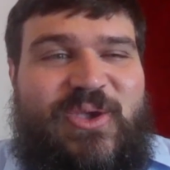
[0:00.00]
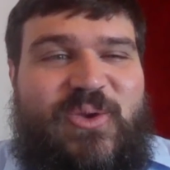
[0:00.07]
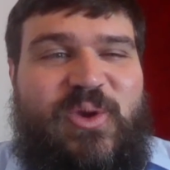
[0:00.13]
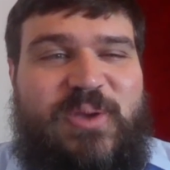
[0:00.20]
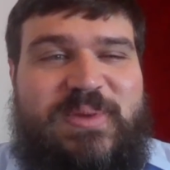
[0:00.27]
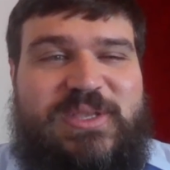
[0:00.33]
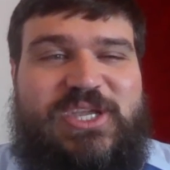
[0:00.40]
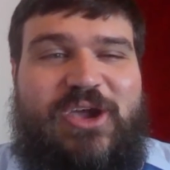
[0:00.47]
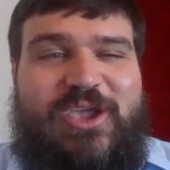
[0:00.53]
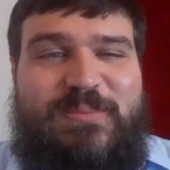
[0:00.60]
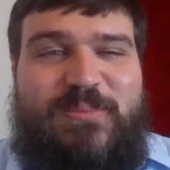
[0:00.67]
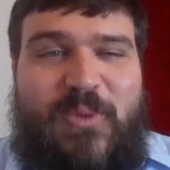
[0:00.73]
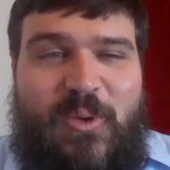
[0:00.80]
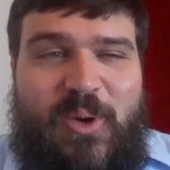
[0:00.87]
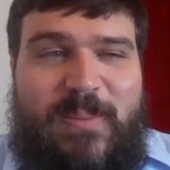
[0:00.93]
We'll be talking
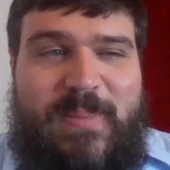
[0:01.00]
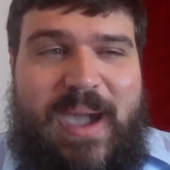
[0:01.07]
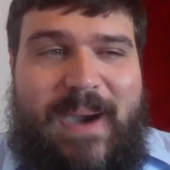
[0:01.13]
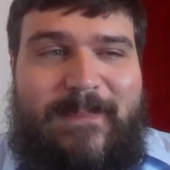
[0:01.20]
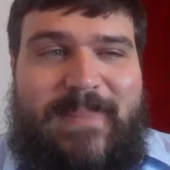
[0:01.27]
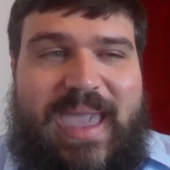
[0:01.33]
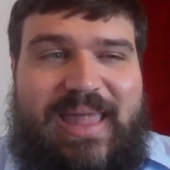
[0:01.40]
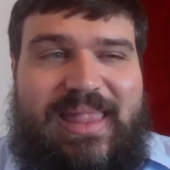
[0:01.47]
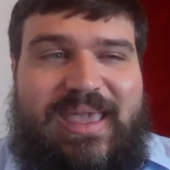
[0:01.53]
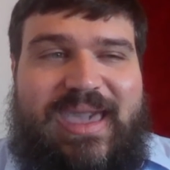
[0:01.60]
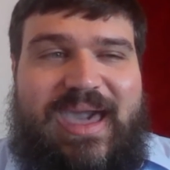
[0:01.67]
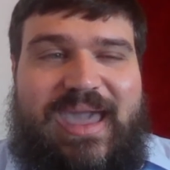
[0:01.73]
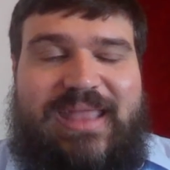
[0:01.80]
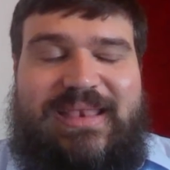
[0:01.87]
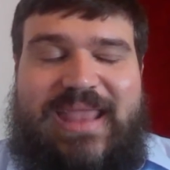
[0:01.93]
more about
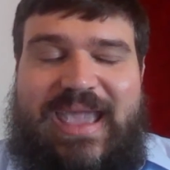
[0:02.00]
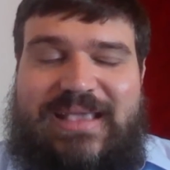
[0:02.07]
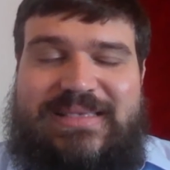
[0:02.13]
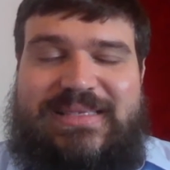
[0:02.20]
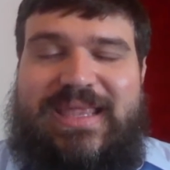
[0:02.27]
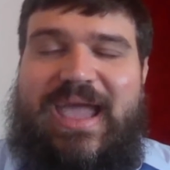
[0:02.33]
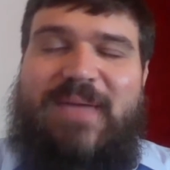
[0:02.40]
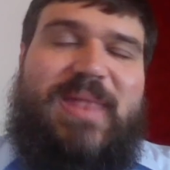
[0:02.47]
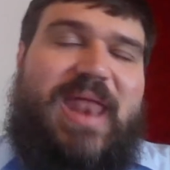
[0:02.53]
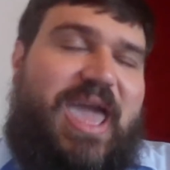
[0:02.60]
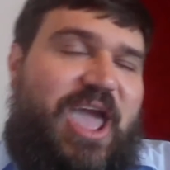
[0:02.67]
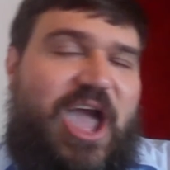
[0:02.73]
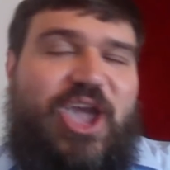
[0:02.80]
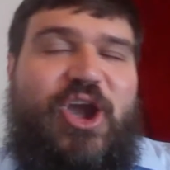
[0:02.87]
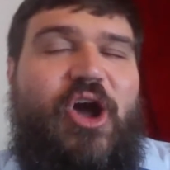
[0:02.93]
Malachi next time, and
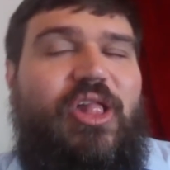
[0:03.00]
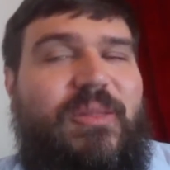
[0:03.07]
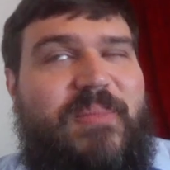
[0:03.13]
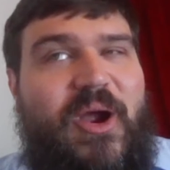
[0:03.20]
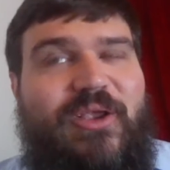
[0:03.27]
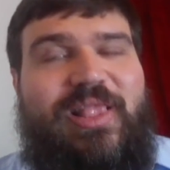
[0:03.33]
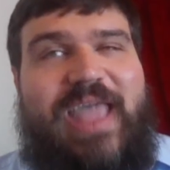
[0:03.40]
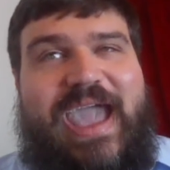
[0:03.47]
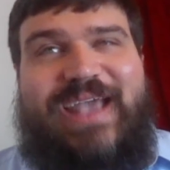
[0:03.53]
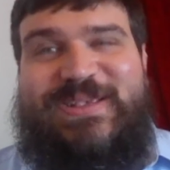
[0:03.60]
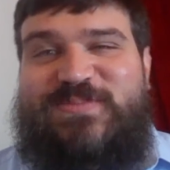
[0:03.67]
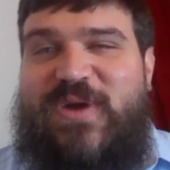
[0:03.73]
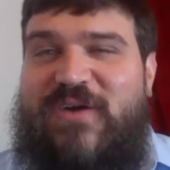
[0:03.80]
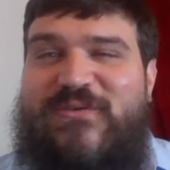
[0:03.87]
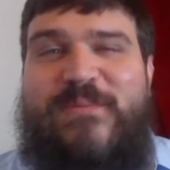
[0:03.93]
I call him our last
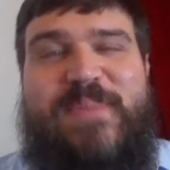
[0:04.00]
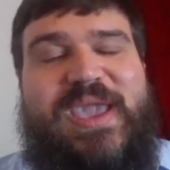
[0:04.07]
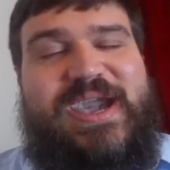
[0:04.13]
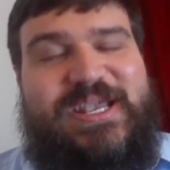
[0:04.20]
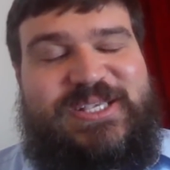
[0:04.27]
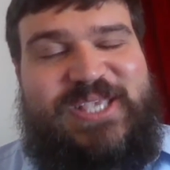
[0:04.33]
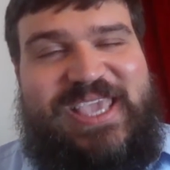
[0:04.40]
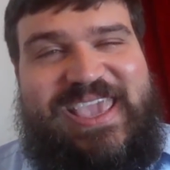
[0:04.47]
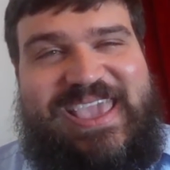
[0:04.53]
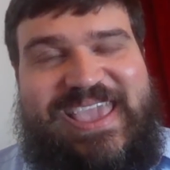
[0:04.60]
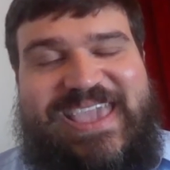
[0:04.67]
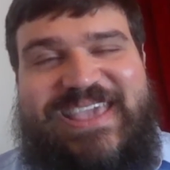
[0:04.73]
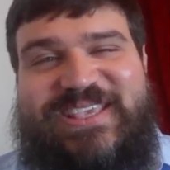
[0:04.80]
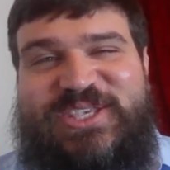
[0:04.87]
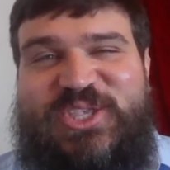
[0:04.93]
prophet because he
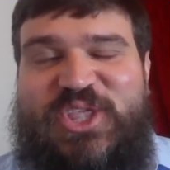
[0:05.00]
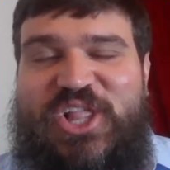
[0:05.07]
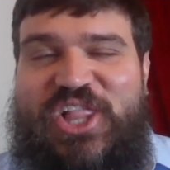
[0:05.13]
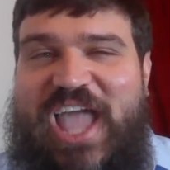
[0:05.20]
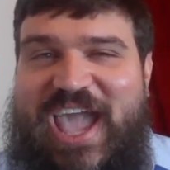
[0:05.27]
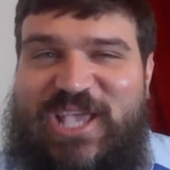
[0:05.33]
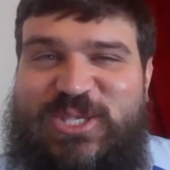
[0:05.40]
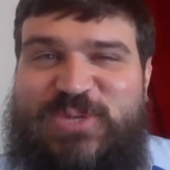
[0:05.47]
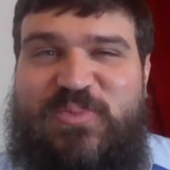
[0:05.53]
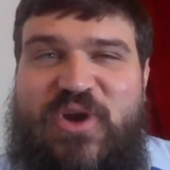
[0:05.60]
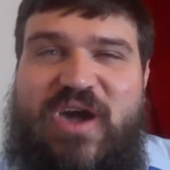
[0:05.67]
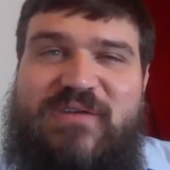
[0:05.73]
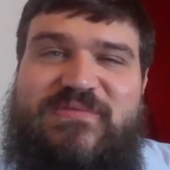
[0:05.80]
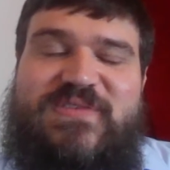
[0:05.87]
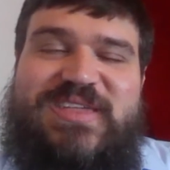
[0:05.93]
is the last
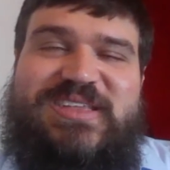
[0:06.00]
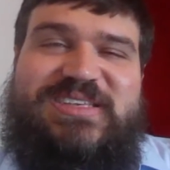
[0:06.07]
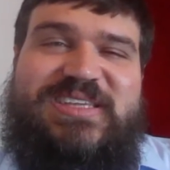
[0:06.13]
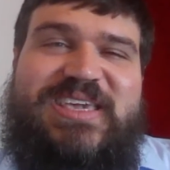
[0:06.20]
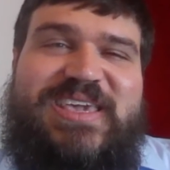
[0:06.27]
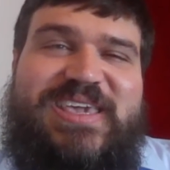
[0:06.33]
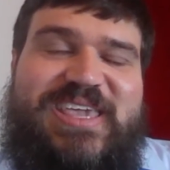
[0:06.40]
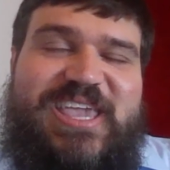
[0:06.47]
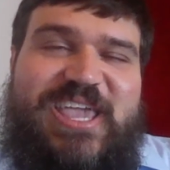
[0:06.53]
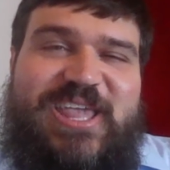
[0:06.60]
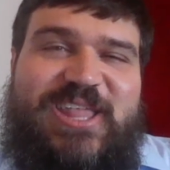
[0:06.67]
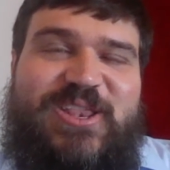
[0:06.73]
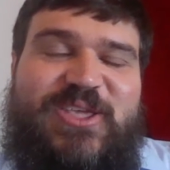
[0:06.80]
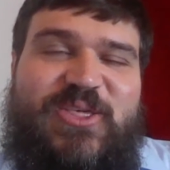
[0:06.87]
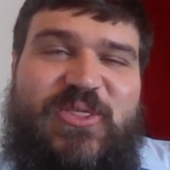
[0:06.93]
prophet
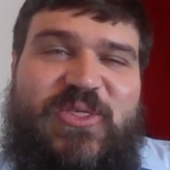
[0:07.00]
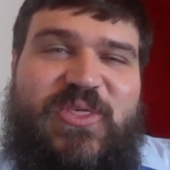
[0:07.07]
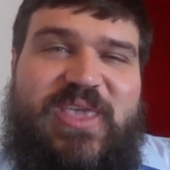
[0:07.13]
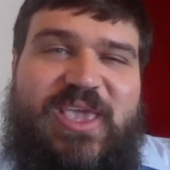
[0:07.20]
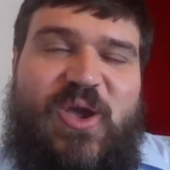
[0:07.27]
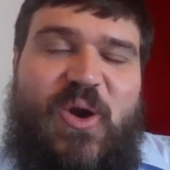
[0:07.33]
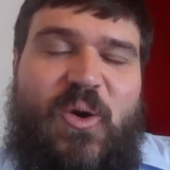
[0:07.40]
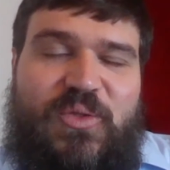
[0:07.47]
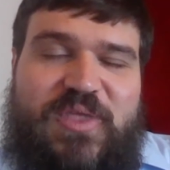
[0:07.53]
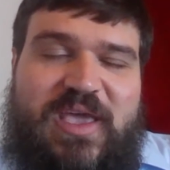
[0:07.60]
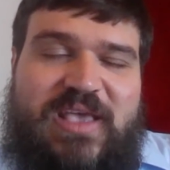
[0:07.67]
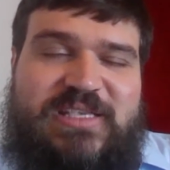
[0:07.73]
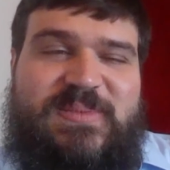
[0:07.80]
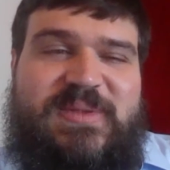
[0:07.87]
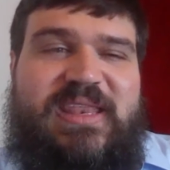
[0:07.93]
in the Old
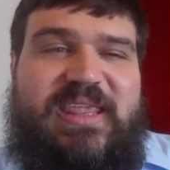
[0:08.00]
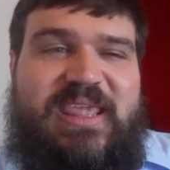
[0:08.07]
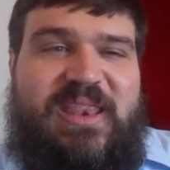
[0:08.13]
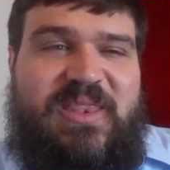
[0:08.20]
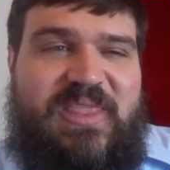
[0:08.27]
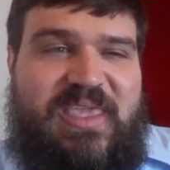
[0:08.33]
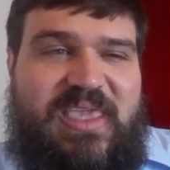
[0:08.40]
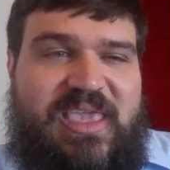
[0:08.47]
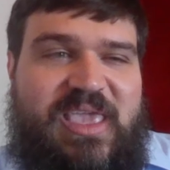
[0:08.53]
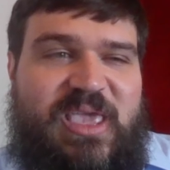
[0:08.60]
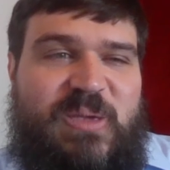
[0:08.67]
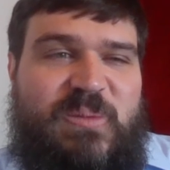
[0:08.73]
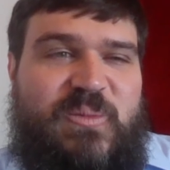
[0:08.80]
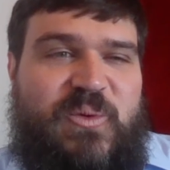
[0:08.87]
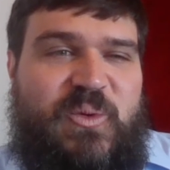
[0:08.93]
Testament, in the
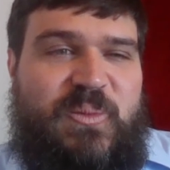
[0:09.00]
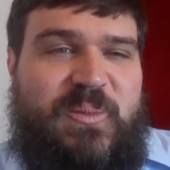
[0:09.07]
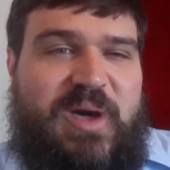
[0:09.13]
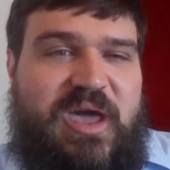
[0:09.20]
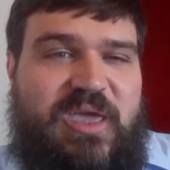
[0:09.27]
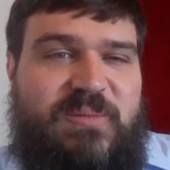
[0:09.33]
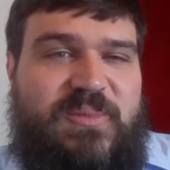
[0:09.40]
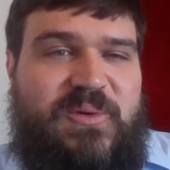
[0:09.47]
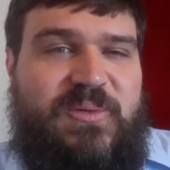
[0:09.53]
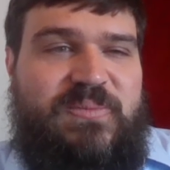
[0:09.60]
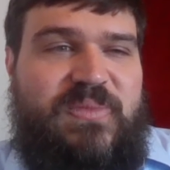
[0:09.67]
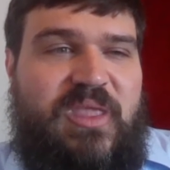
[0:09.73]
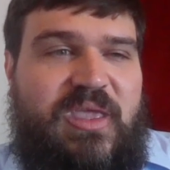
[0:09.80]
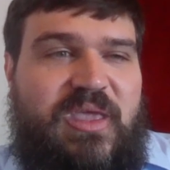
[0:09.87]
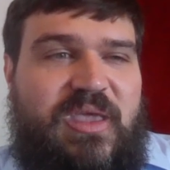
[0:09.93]
Hebrew Bible.
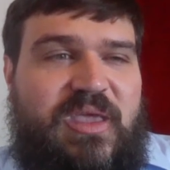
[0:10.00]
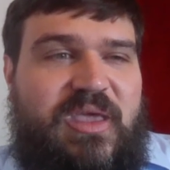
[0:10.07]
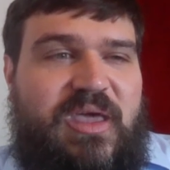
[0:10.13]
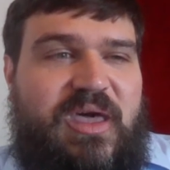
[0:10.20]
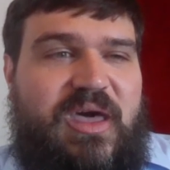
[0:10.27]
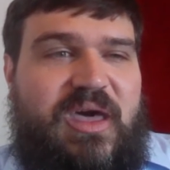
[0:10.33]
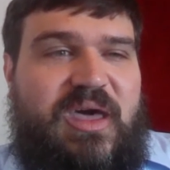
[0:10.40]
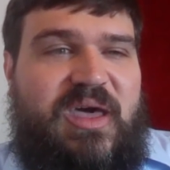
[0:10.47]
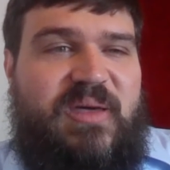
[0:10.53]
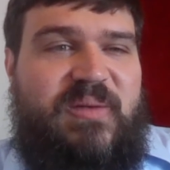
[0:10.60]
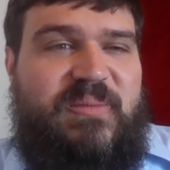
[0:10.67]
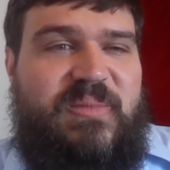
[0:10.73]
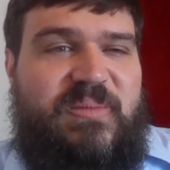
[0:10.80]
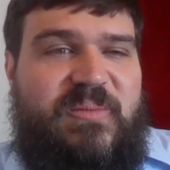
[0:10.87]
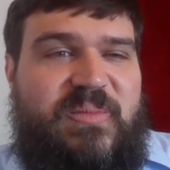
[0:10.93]

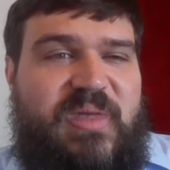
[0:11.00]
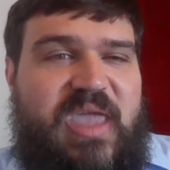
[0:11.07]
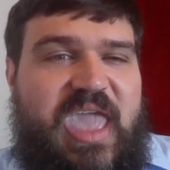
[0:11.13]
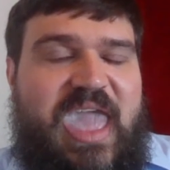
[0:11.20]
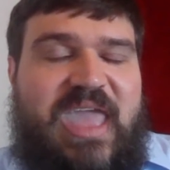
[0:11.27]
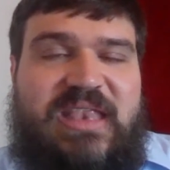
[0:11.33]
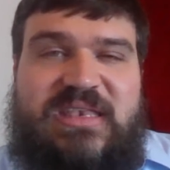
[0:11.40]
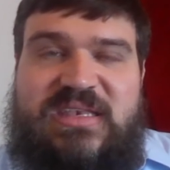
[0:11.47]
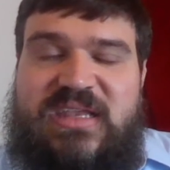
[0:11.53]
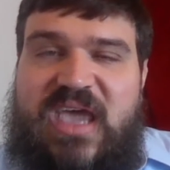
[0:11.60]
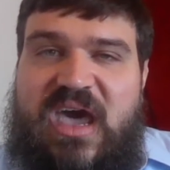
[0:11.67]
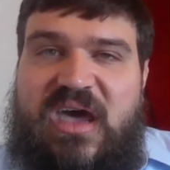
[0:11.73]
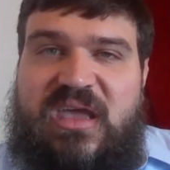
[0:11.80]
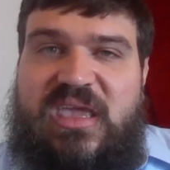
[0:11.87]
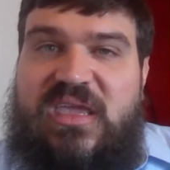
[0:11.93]
And
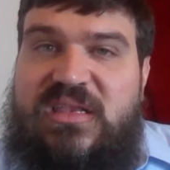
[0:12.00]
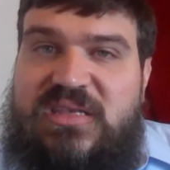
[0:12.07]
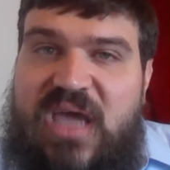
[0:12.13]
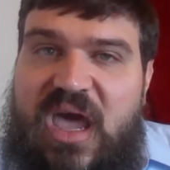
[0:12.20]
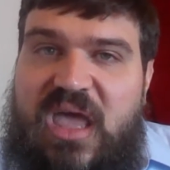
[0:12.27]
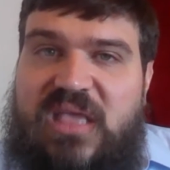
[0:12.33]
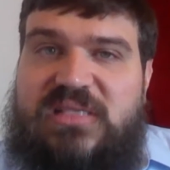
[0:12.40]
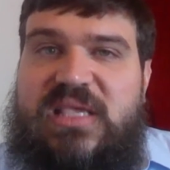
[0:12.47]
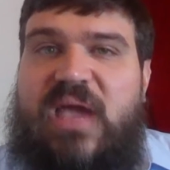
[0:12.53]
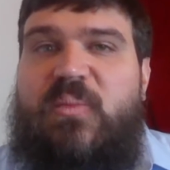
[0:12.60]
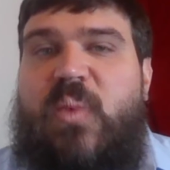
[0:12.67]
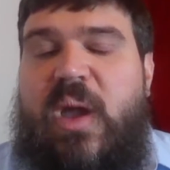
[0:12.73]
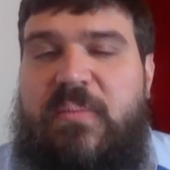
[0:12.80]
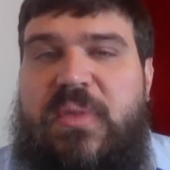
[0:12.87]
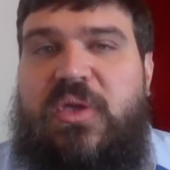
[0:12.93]
he does.
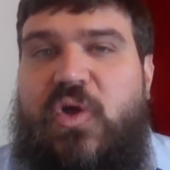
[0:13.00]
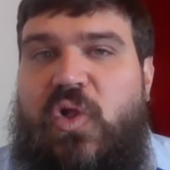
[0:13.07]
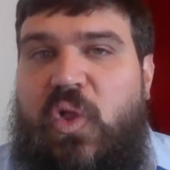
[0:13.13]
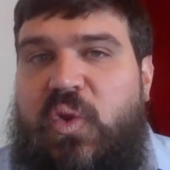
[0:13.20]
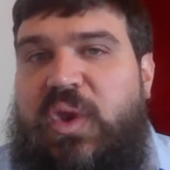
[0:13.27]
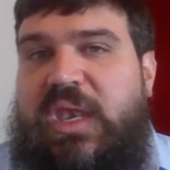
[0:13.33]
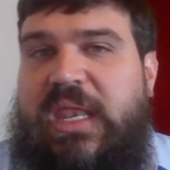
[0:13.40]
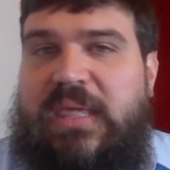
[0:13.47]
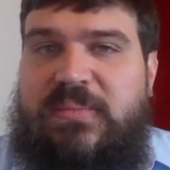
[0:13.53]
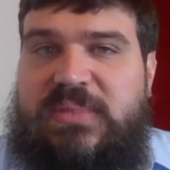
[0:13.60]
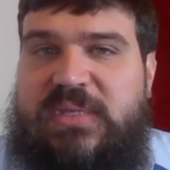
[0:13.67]
I'm including him